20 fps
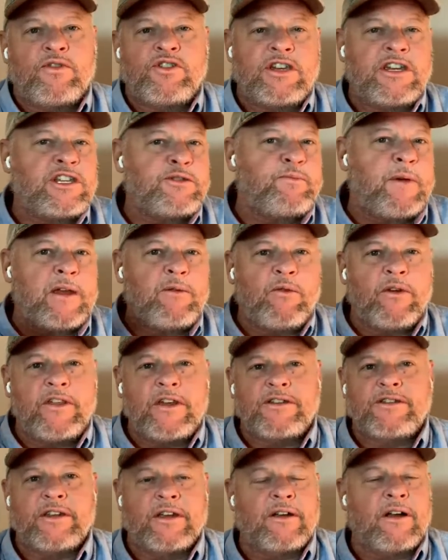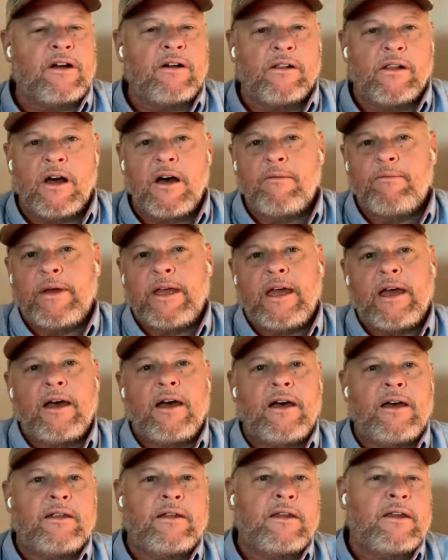she's been with us in
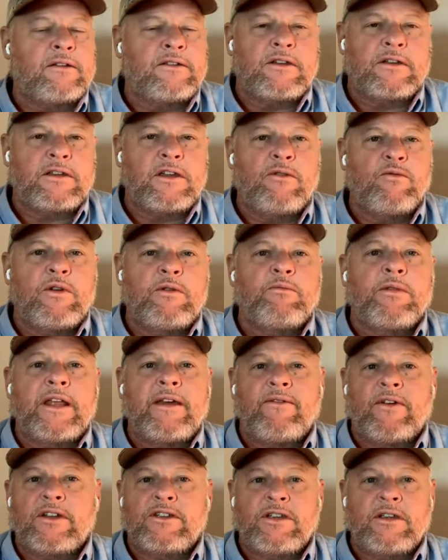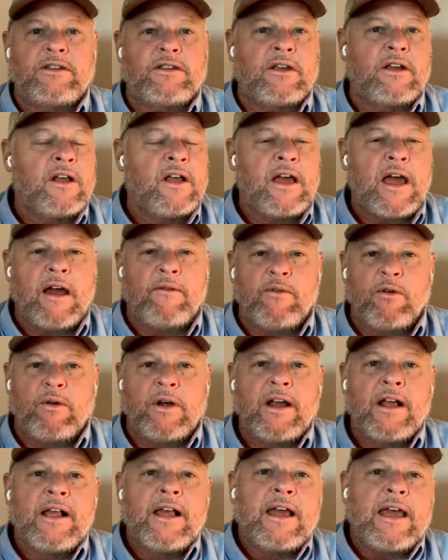Colombia. You wouldn't believe it. She.
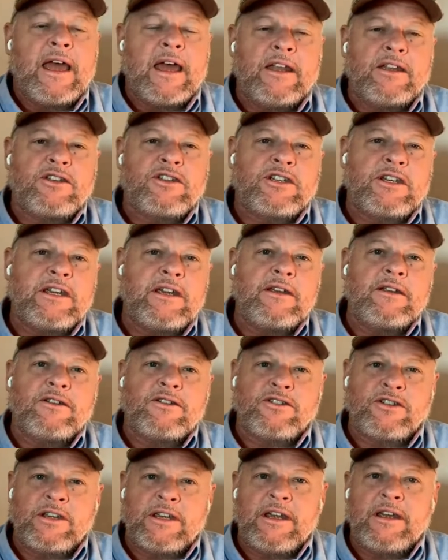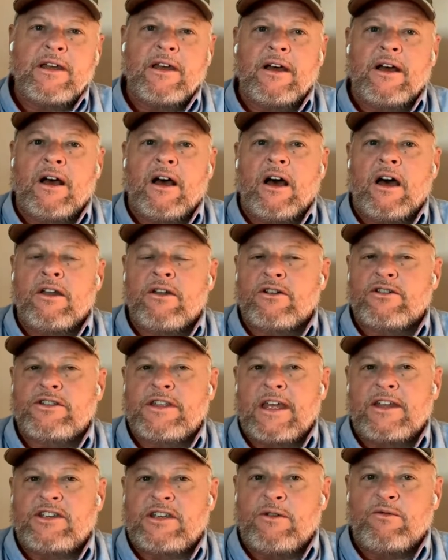Everywhere. And she, she uh,
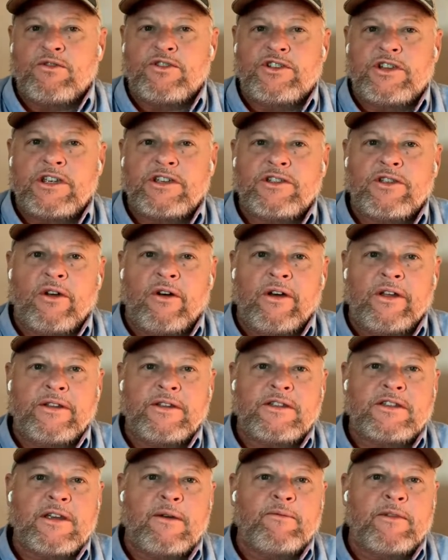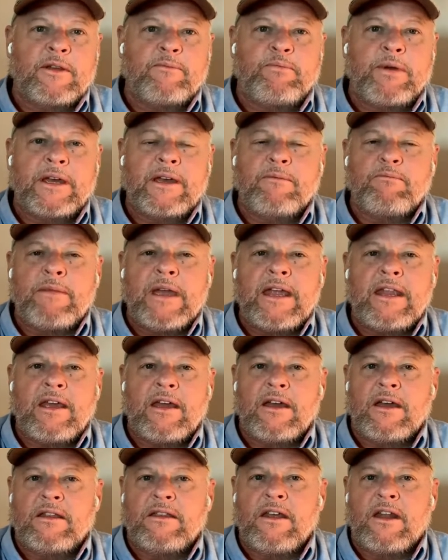understand. She was just on some of the big
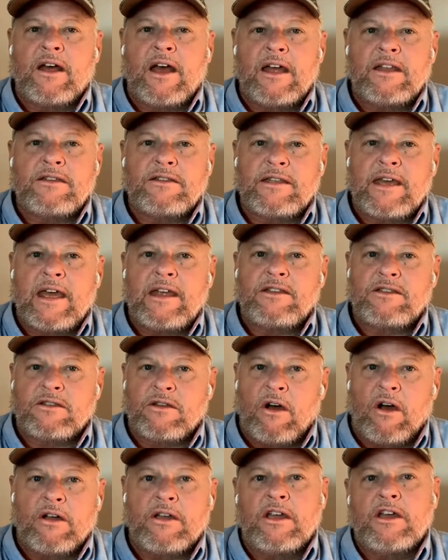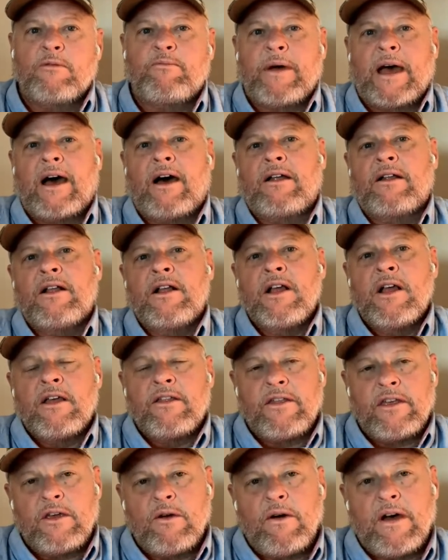media in the United States talking about
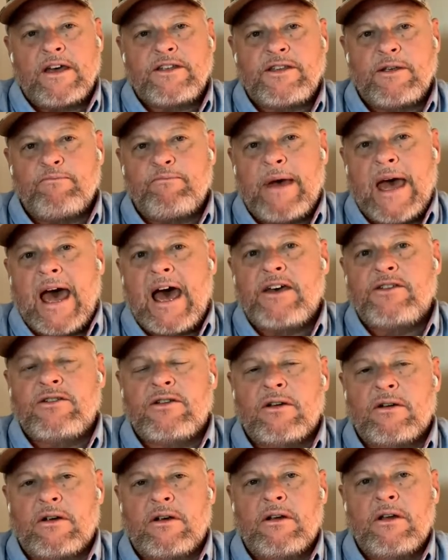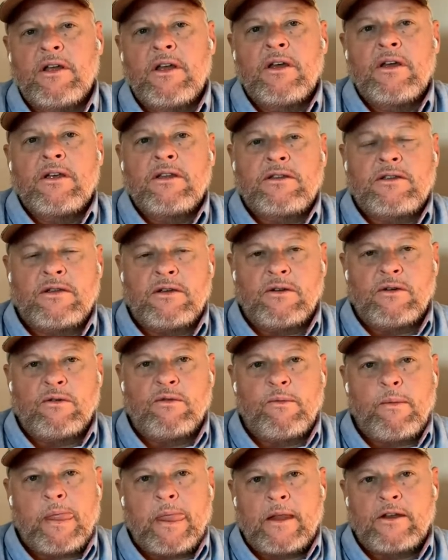the U S ambassador
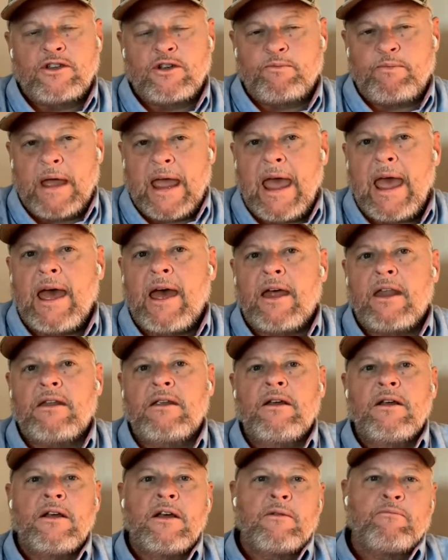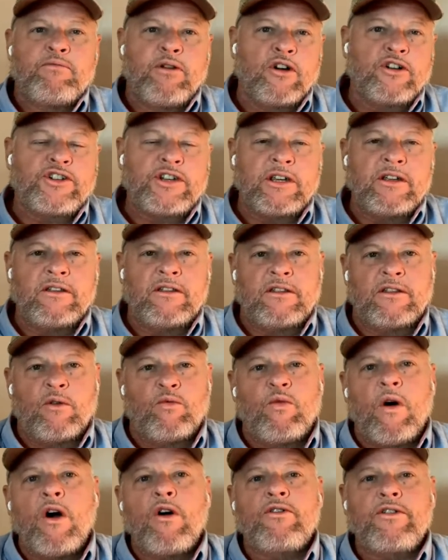to Japan pushing
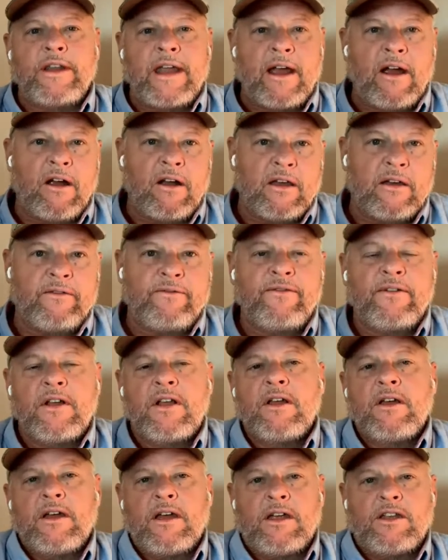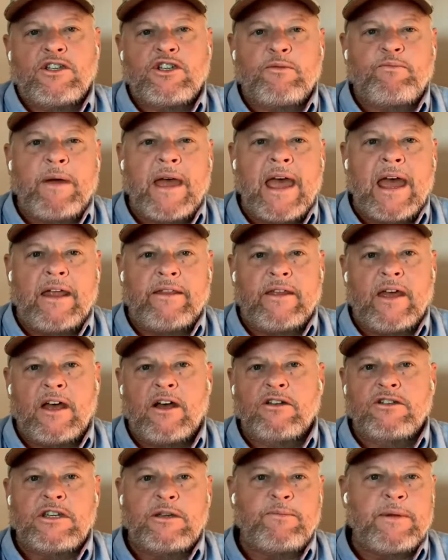the woke narrative in Japan, the
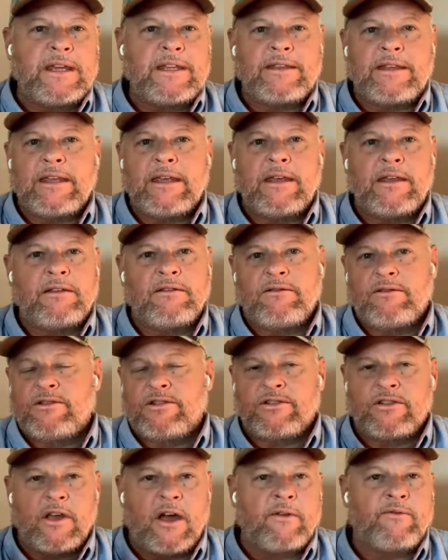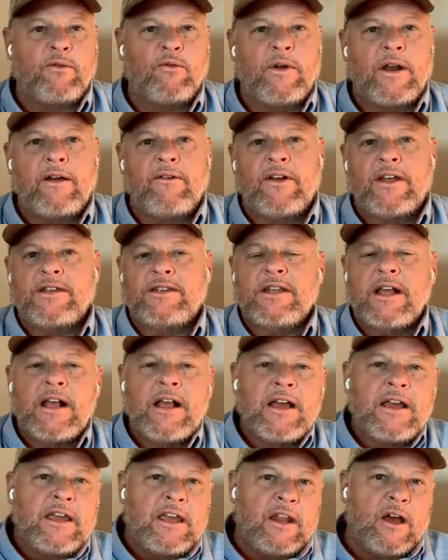L G B T stuff or whatever it is,
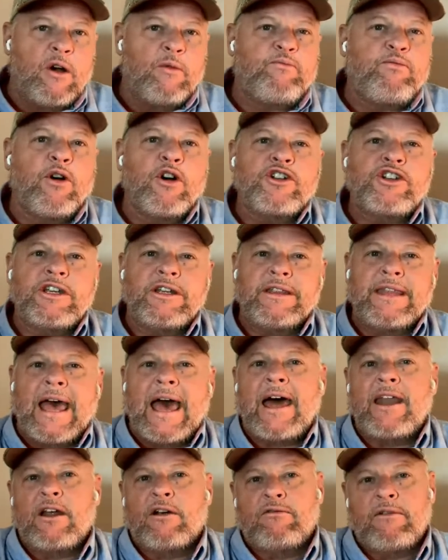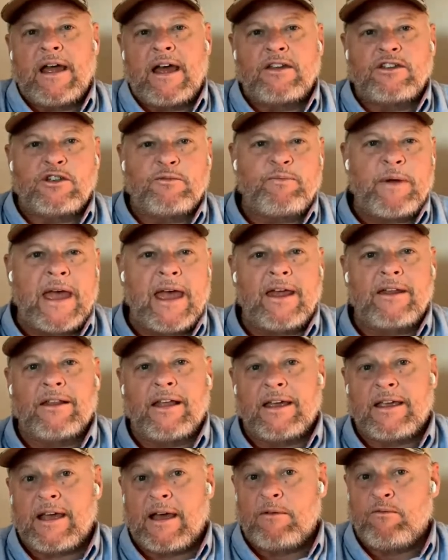you know, pushing that around
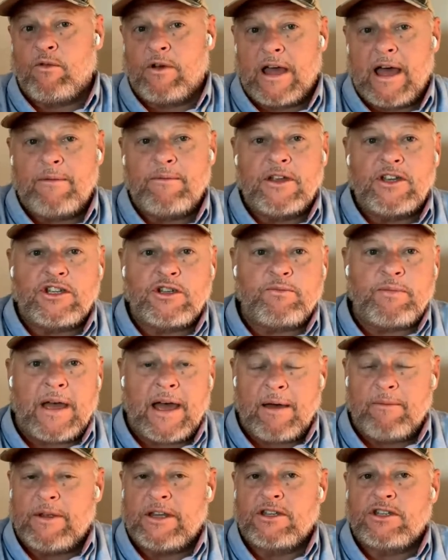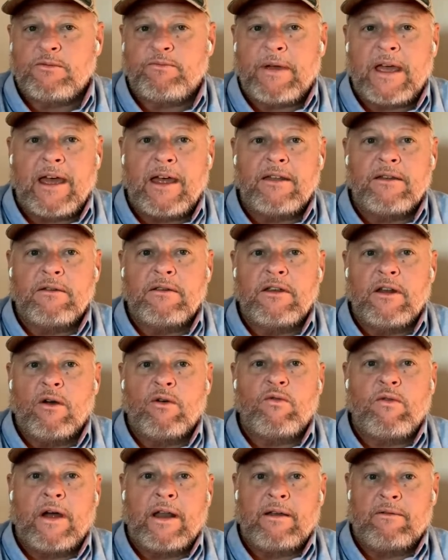Japan. Like when I'm in, I'm in Japan, you
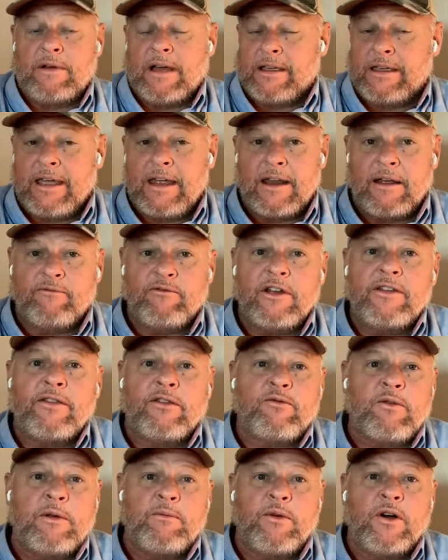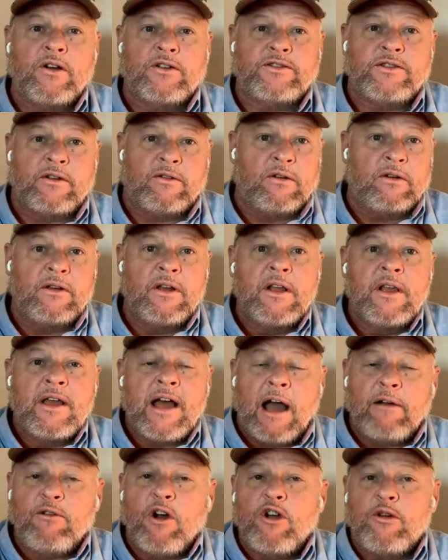know, quite, again, I've written three books. That are,
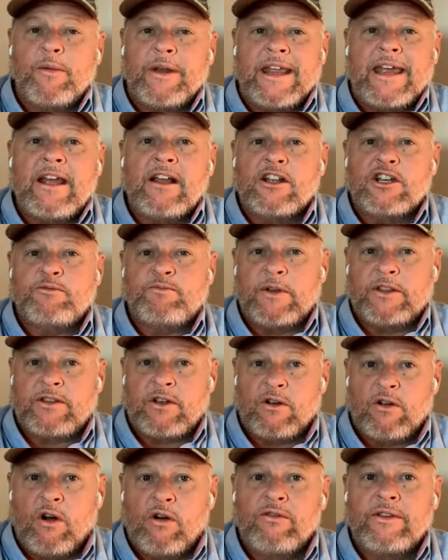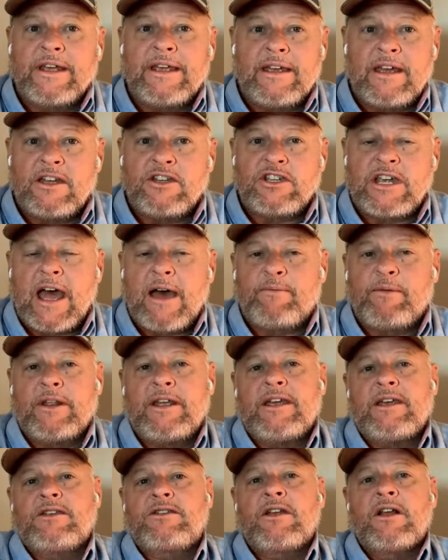I wrote them in English, but they're only in
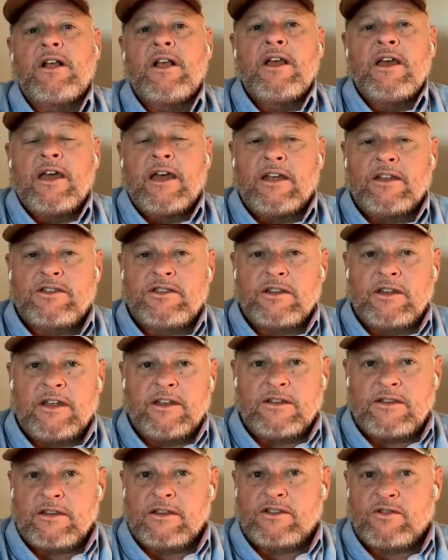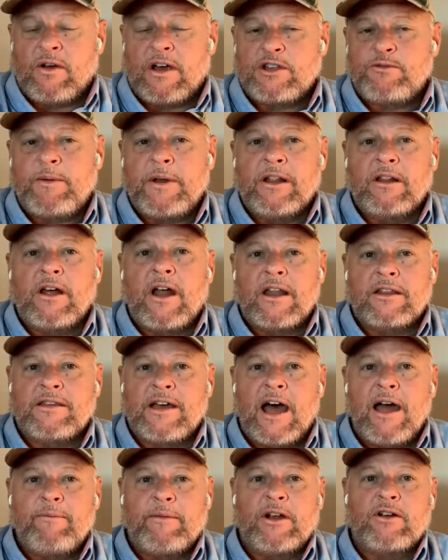Japanese. And, and so I spent a lot
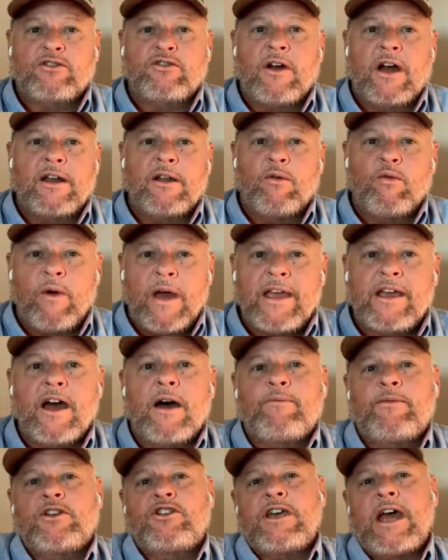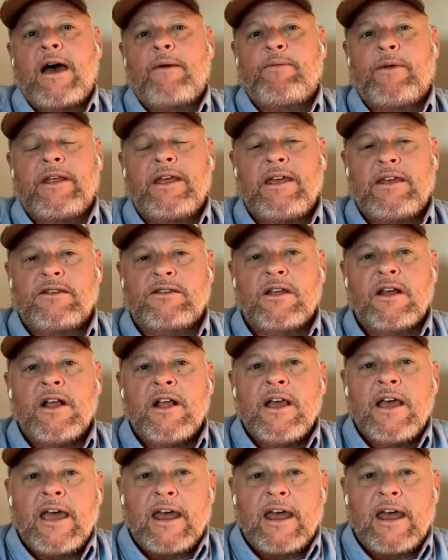of time there trying to wake up the Japanese.